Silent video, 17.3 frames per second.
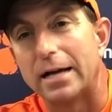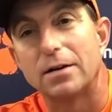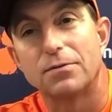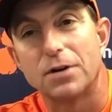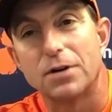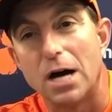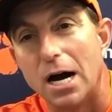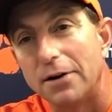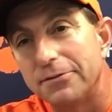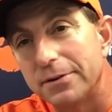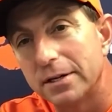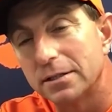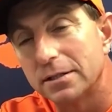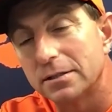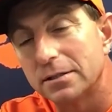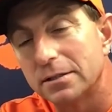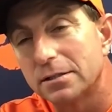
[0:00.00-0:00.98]
lack of
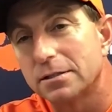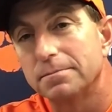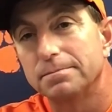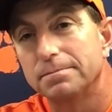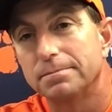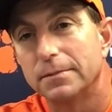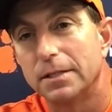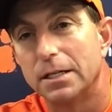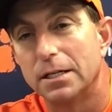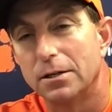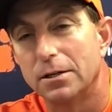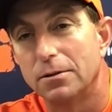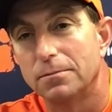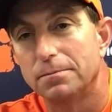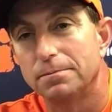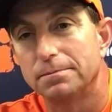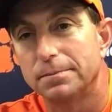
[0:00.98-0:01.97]
confidence, you
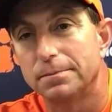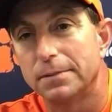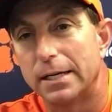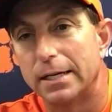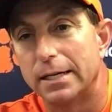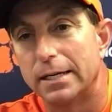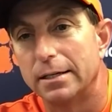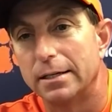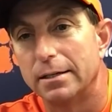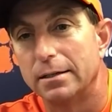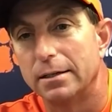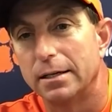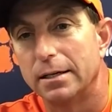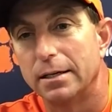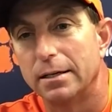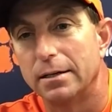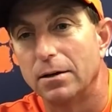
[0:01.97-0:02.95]
know,
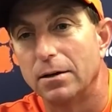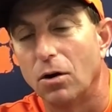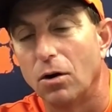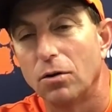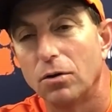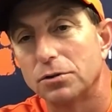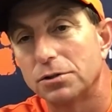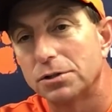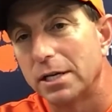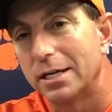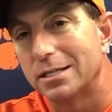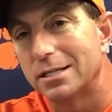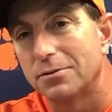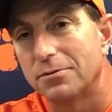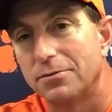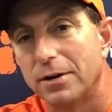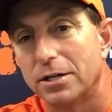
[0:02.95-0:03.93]
and all those
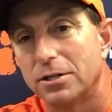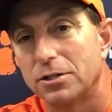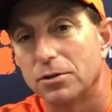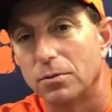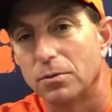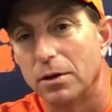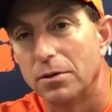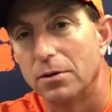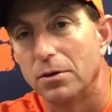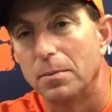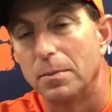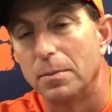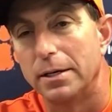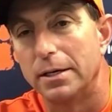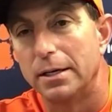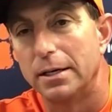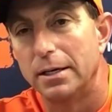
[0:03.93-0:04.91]
things affect your
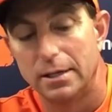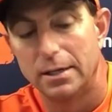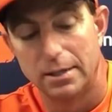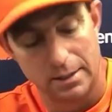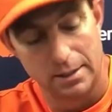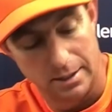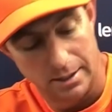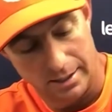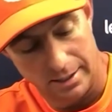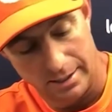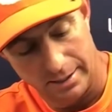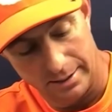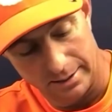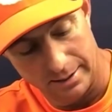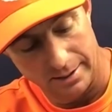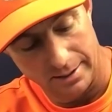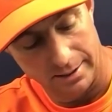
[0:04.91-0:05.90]
rhythm. But
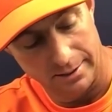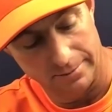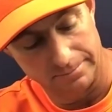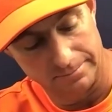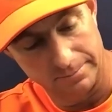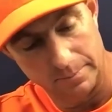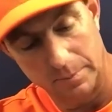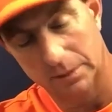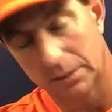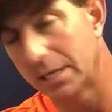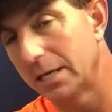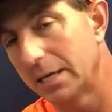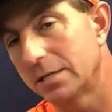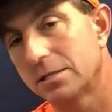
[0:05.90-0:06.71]
the